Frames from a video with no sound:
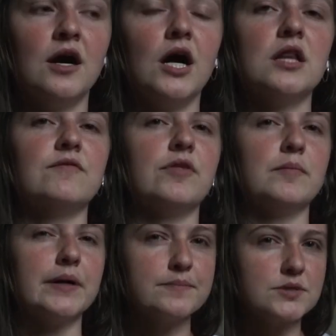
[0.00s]
All of the
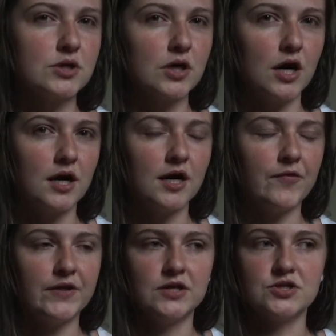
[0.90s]
bumps are
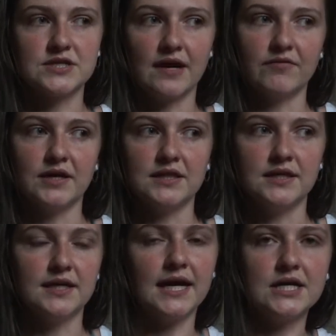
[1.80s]
gone. They just have like
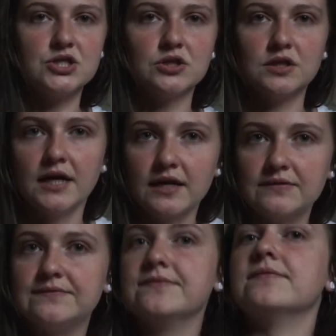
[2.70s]
the occasional like
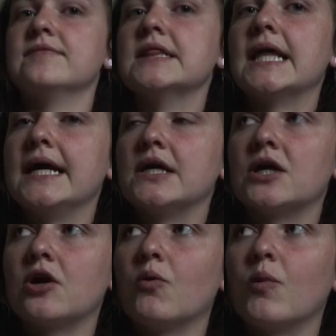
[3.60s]

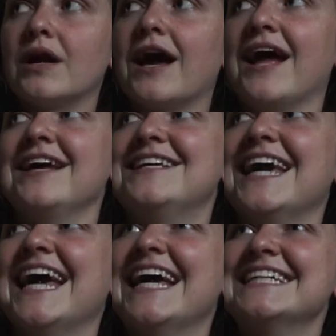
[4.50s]
flare when I
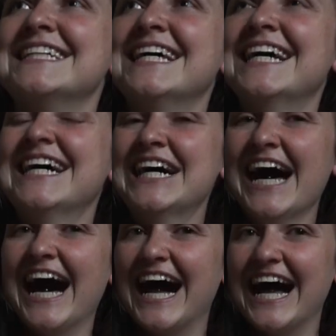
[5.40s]
get
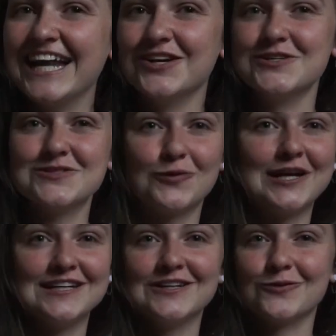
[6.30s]
hot or
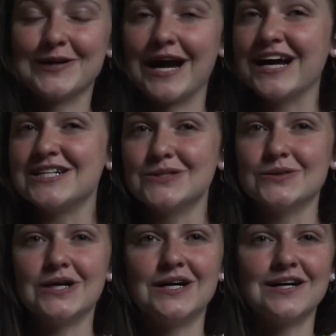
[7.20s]
sweaty, or we hike too
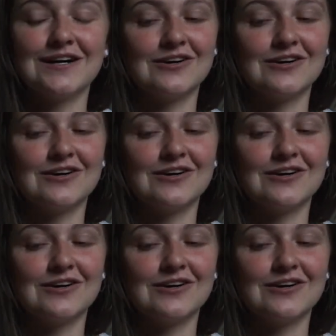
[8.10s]
long,